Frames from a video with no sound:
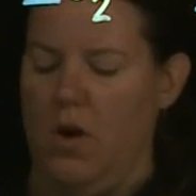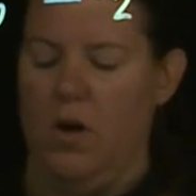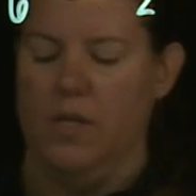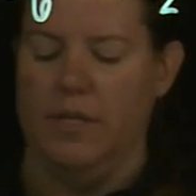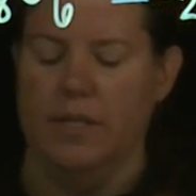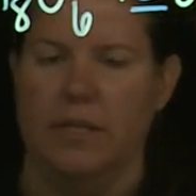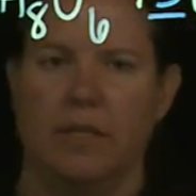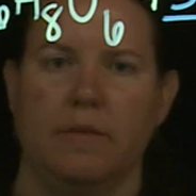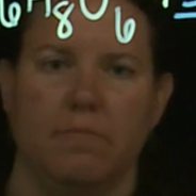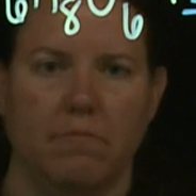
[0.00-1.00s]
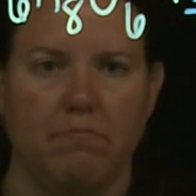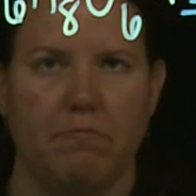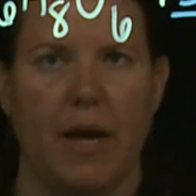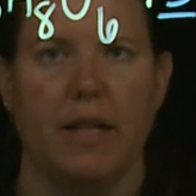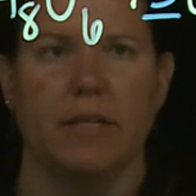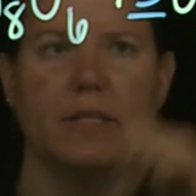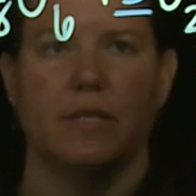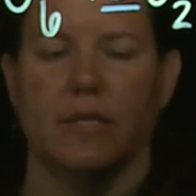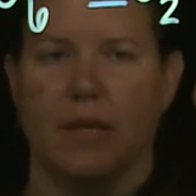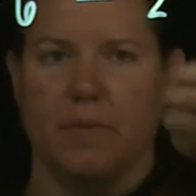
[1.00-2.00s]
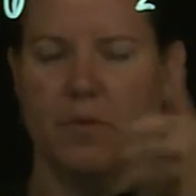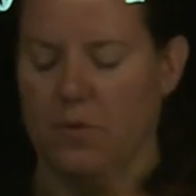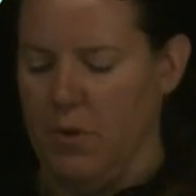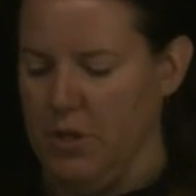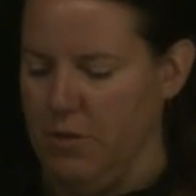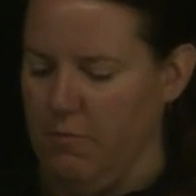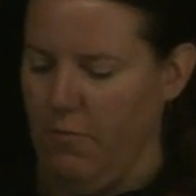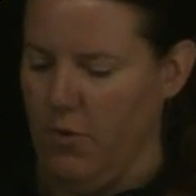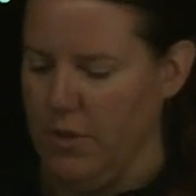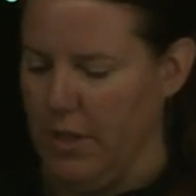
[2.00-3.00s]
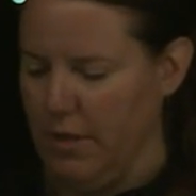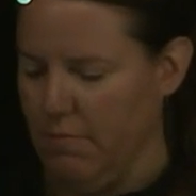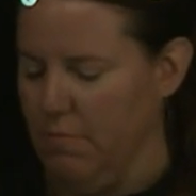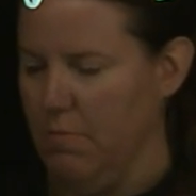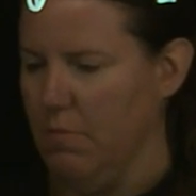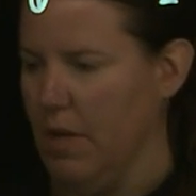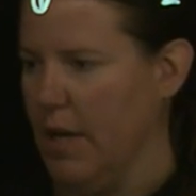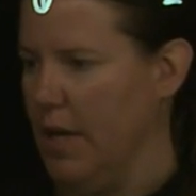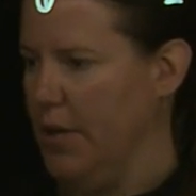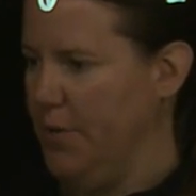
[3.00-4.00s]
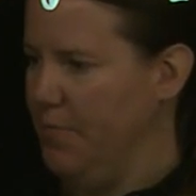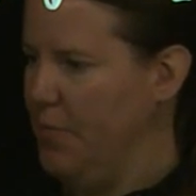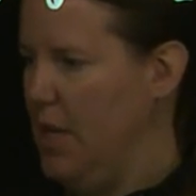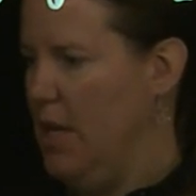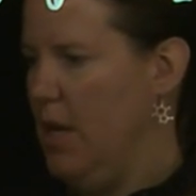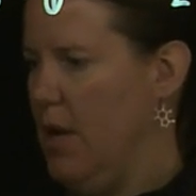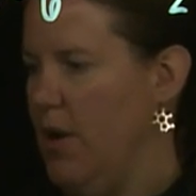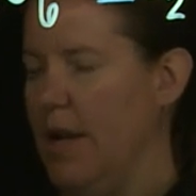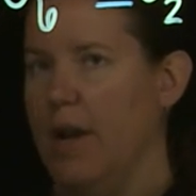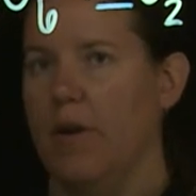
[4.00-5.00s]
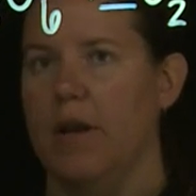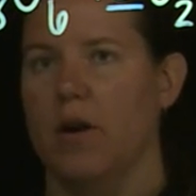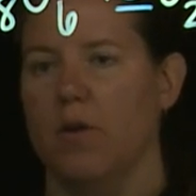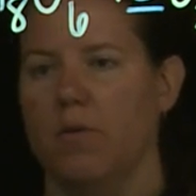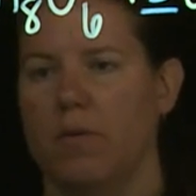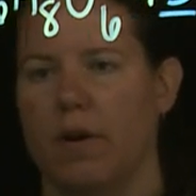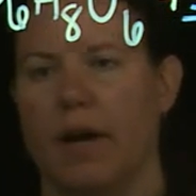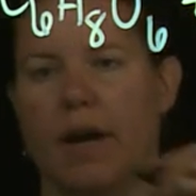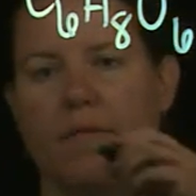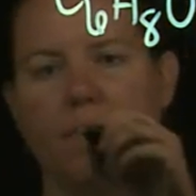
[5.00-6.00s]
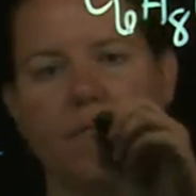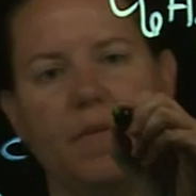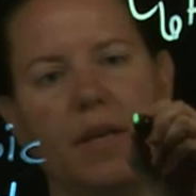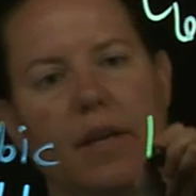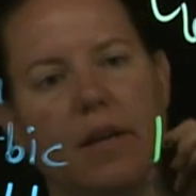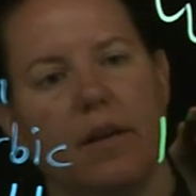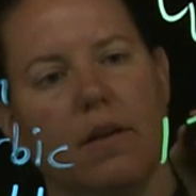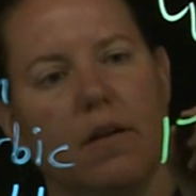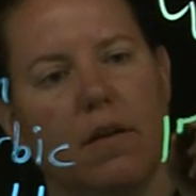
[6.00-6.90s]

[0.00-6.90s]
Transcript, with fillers: awesome. Balanced chemical equation, first thing that I got to do. All right, now I know I have 15